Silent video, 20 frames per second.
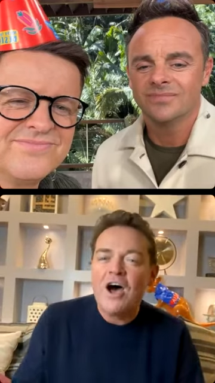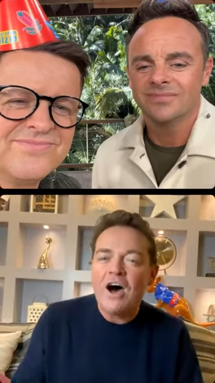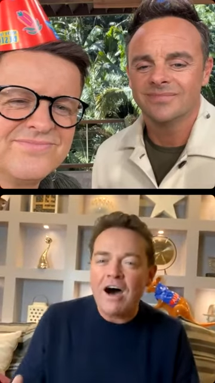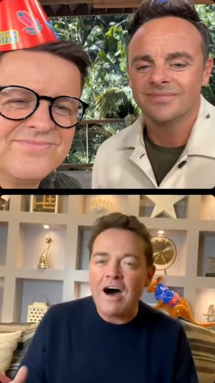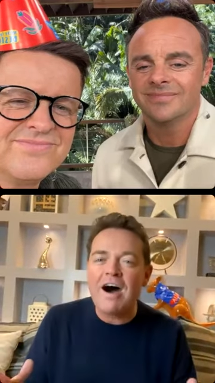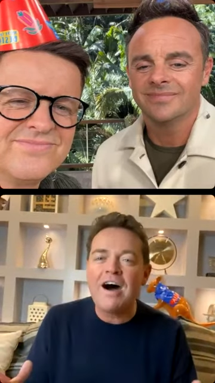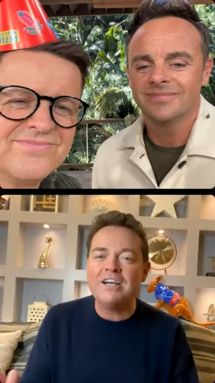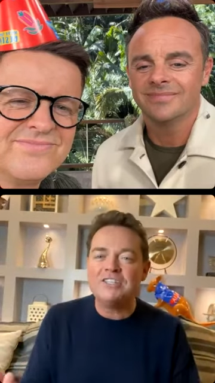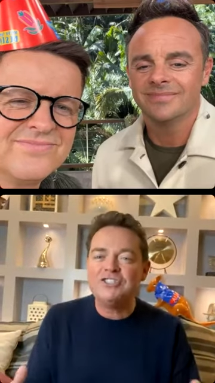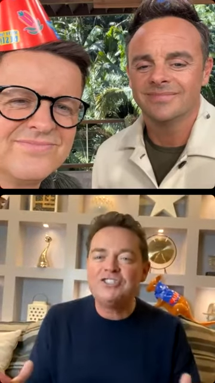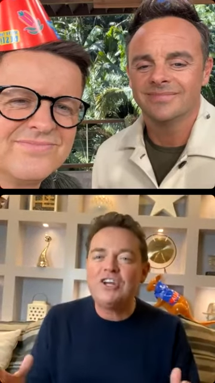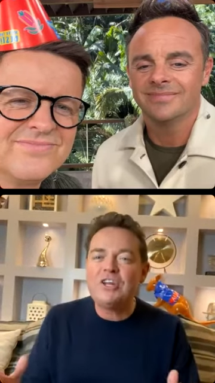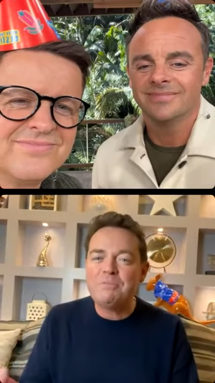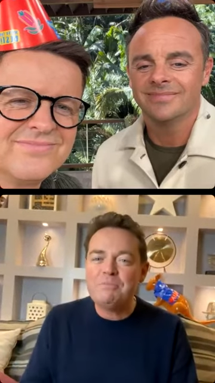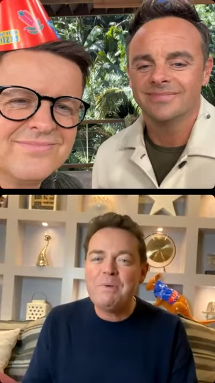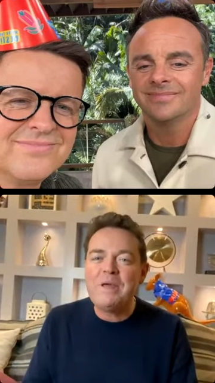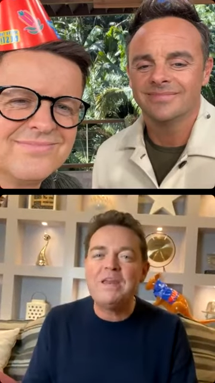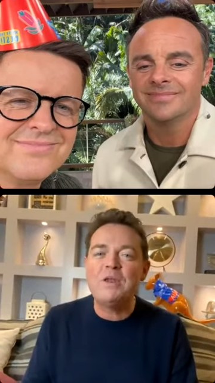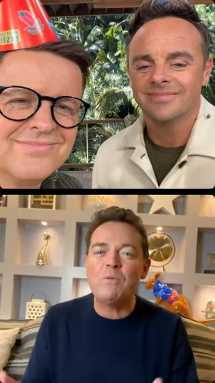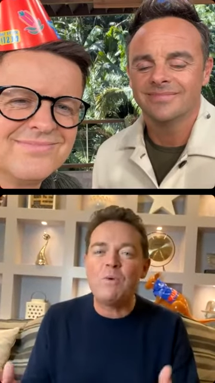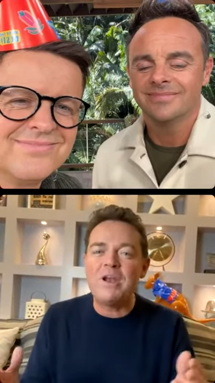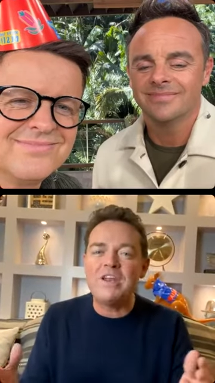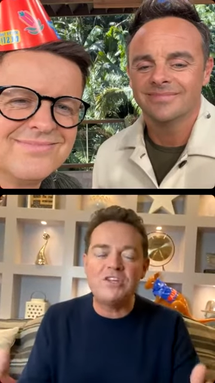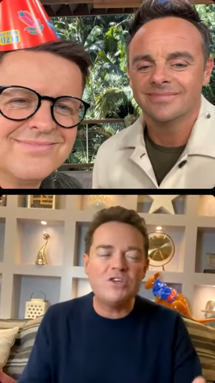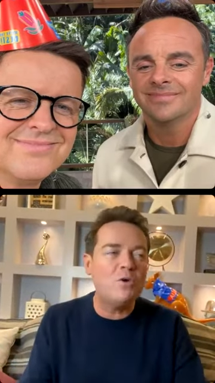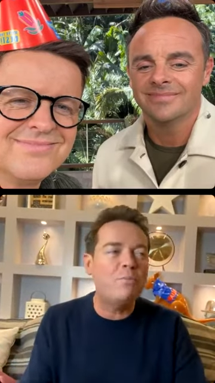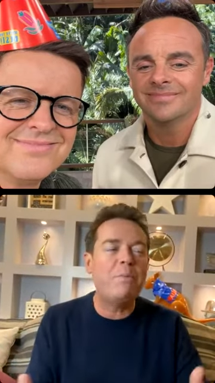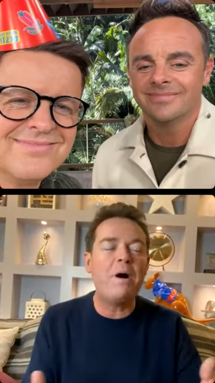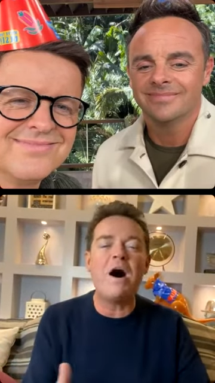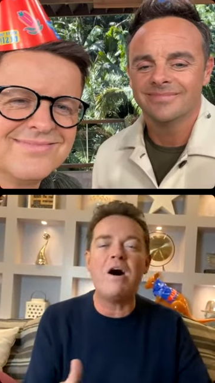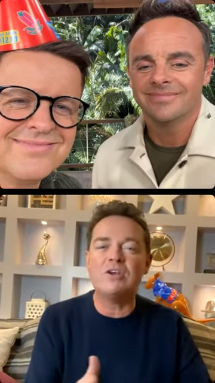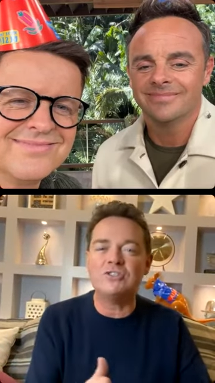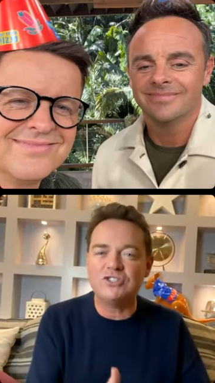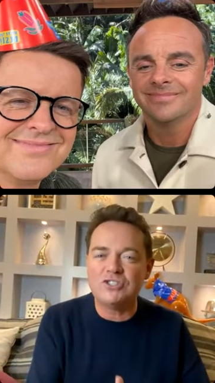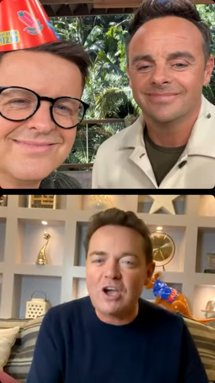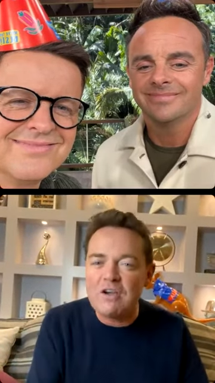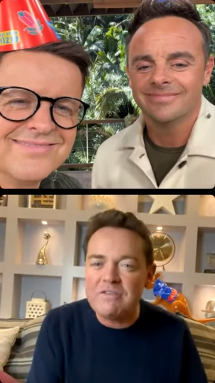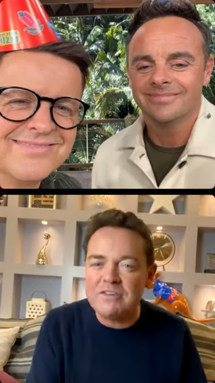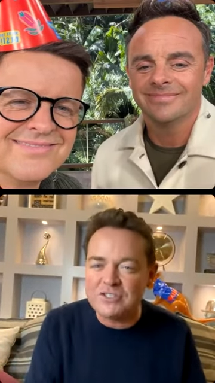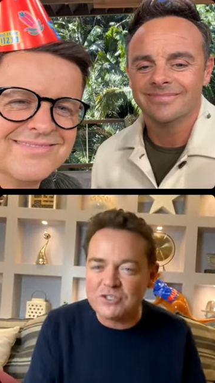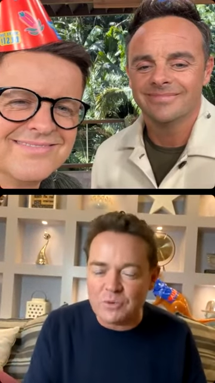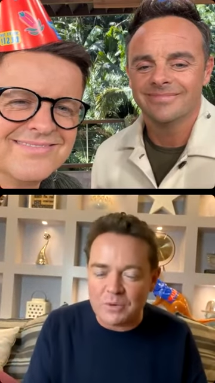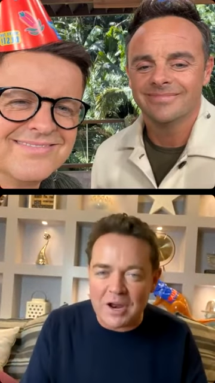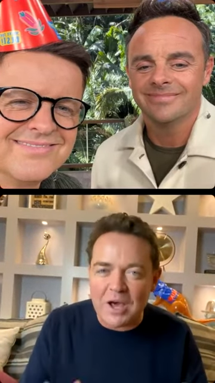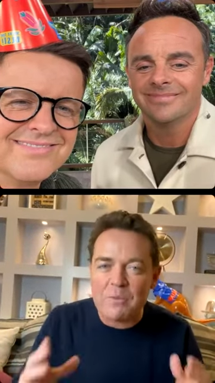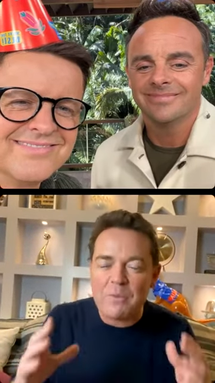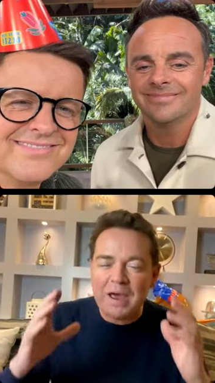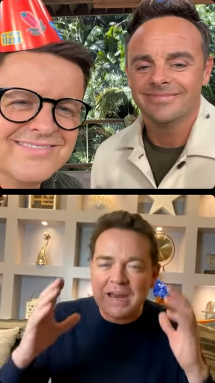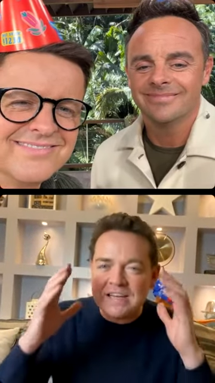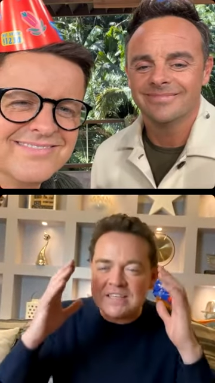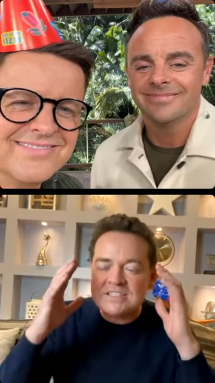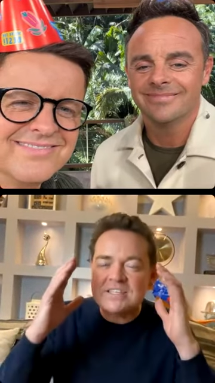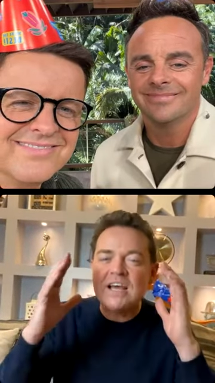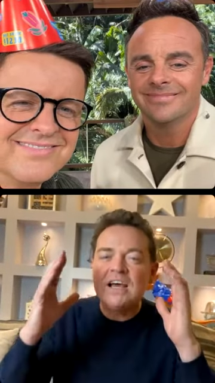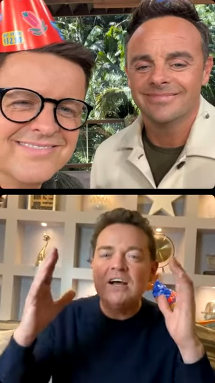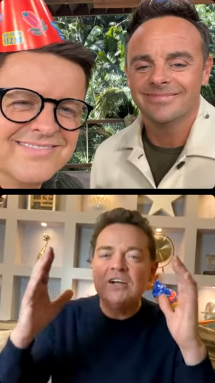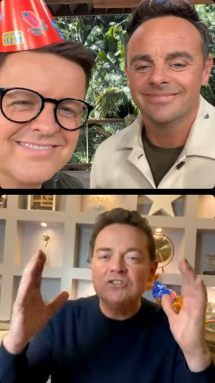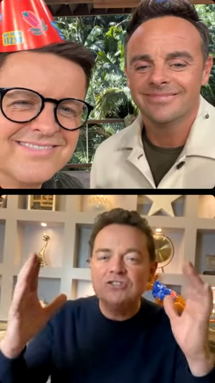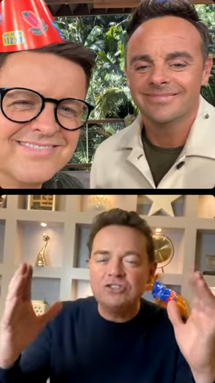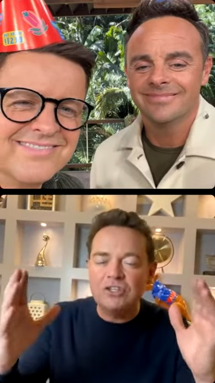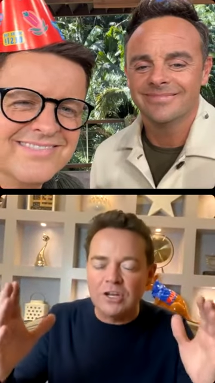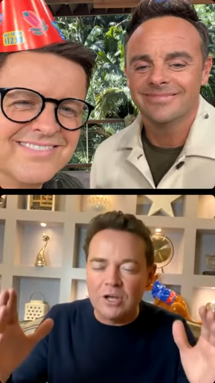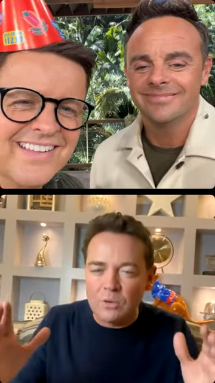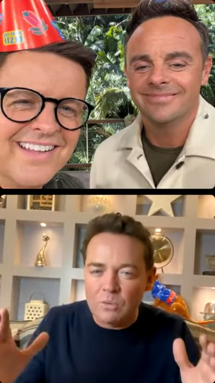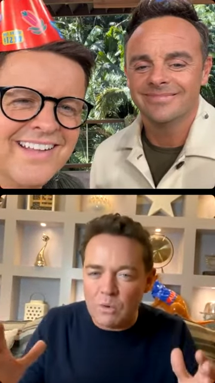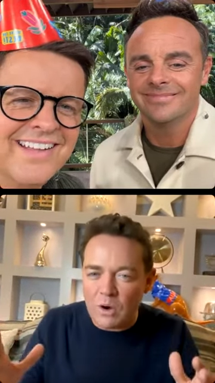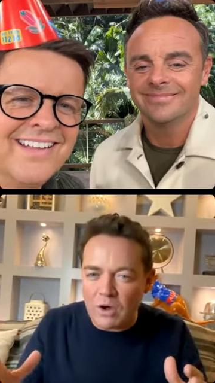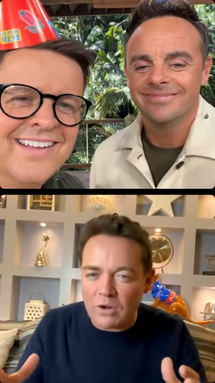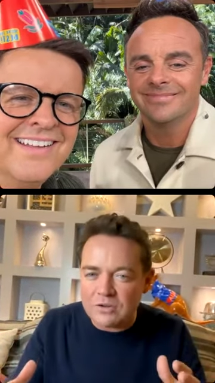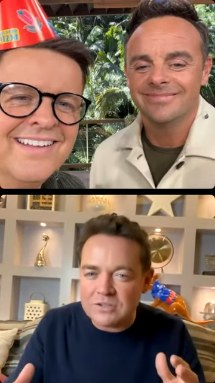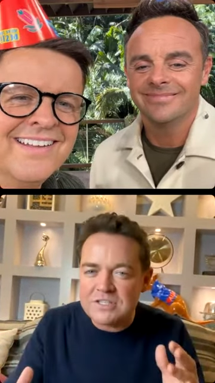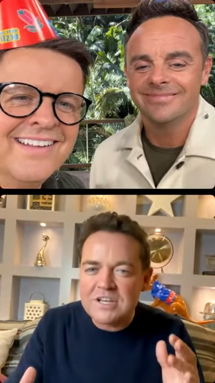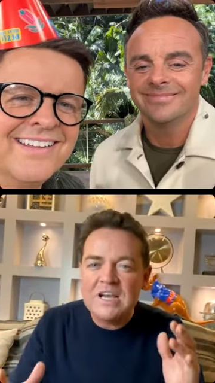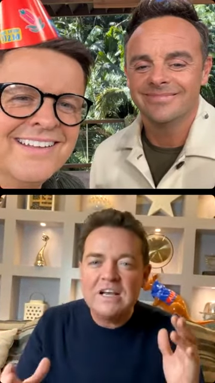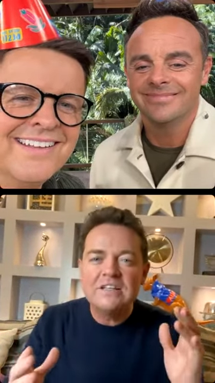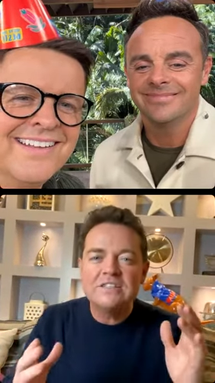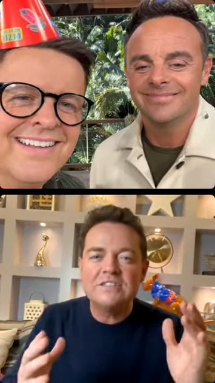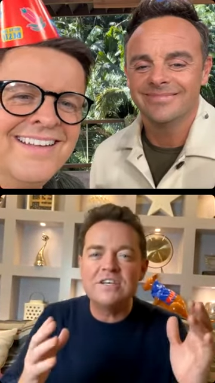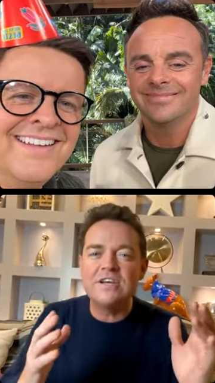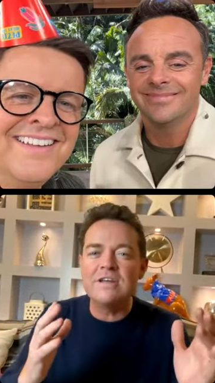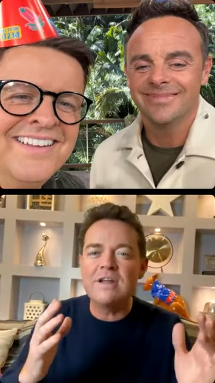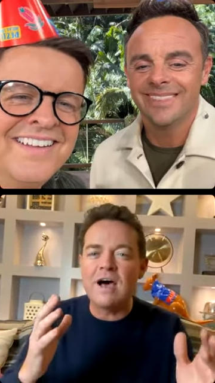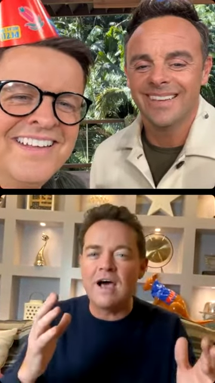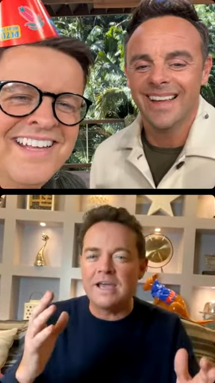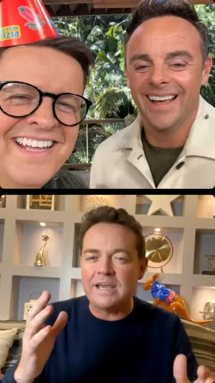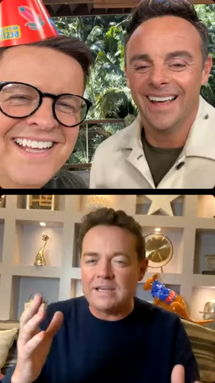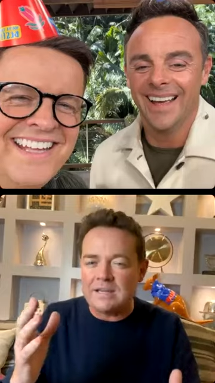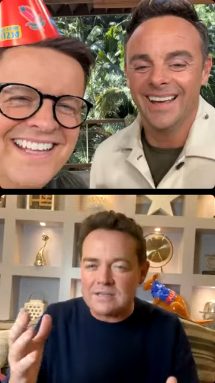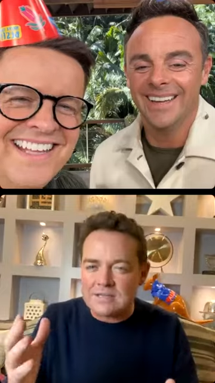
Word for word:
Speaker 1: I should have been the one that you passed over to, and I went. Do you know what? Tonight,